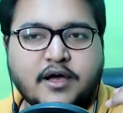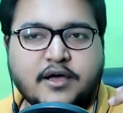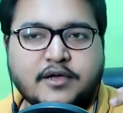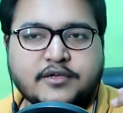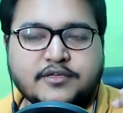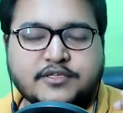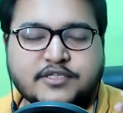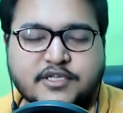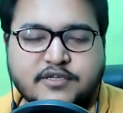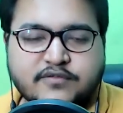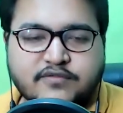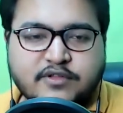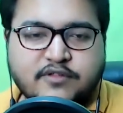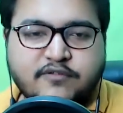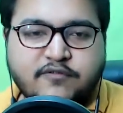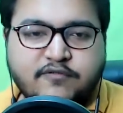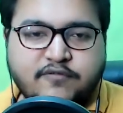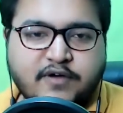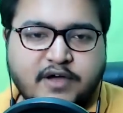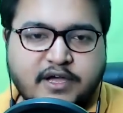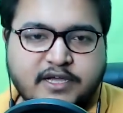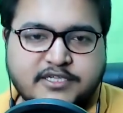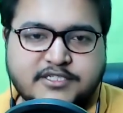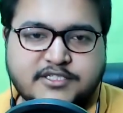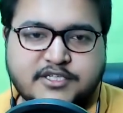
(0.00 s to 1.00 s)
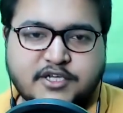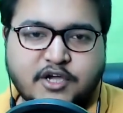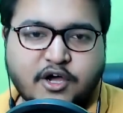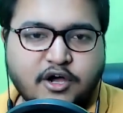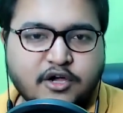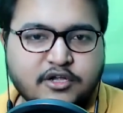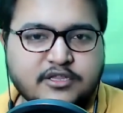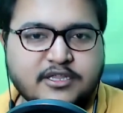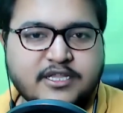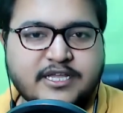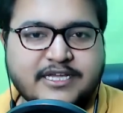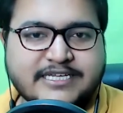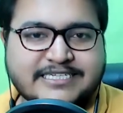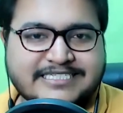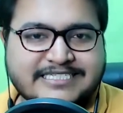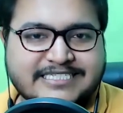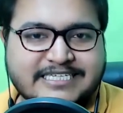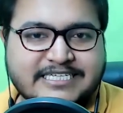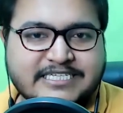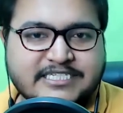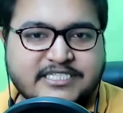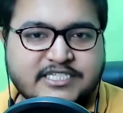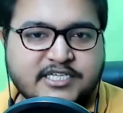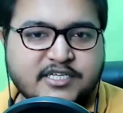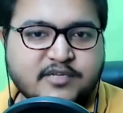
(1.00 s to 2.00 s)
you will find online
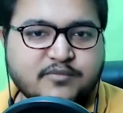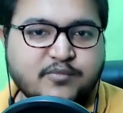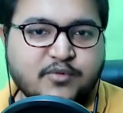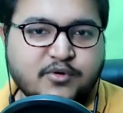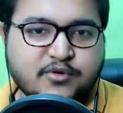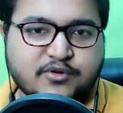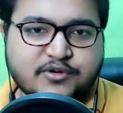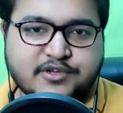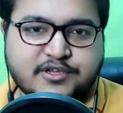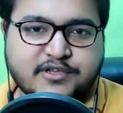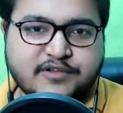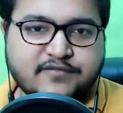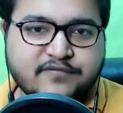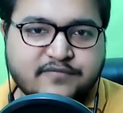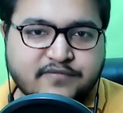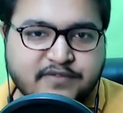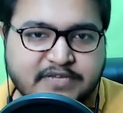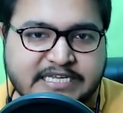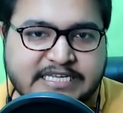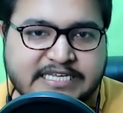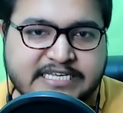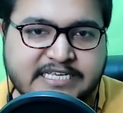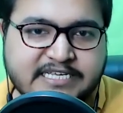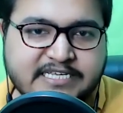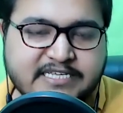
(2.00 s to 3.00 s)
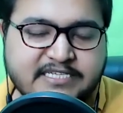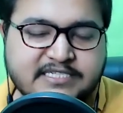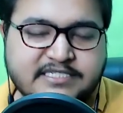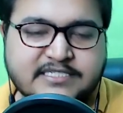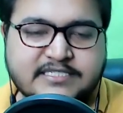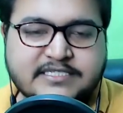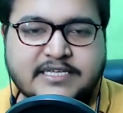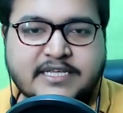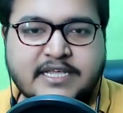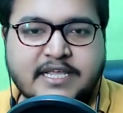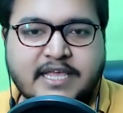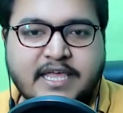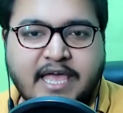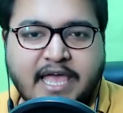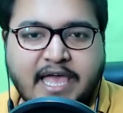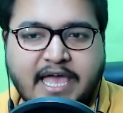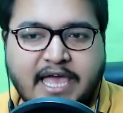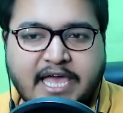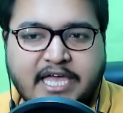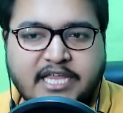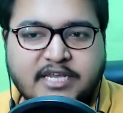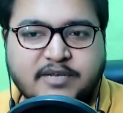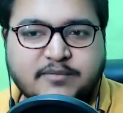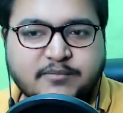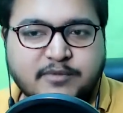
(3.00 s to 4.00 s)
teaching more convenient
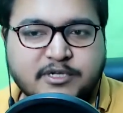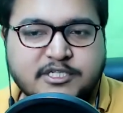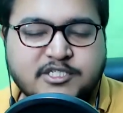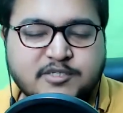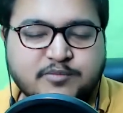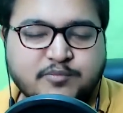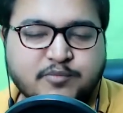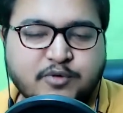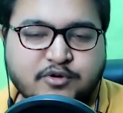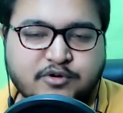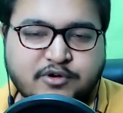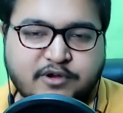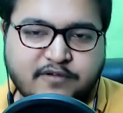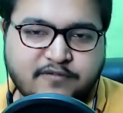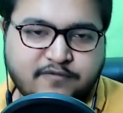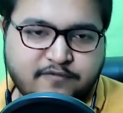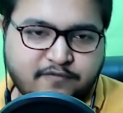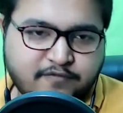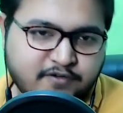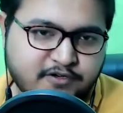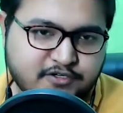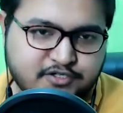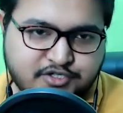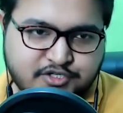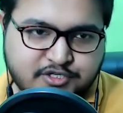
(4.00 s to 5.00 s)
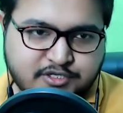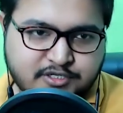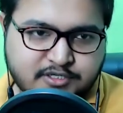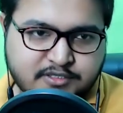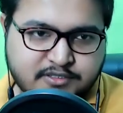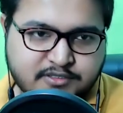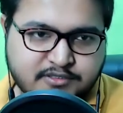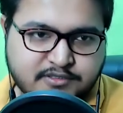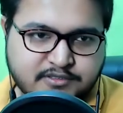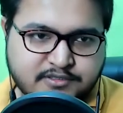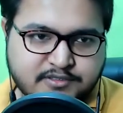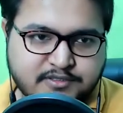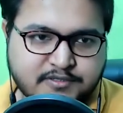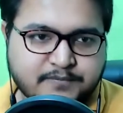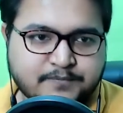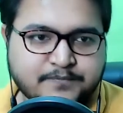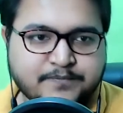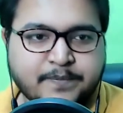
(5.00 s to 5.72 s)
and much more efficient.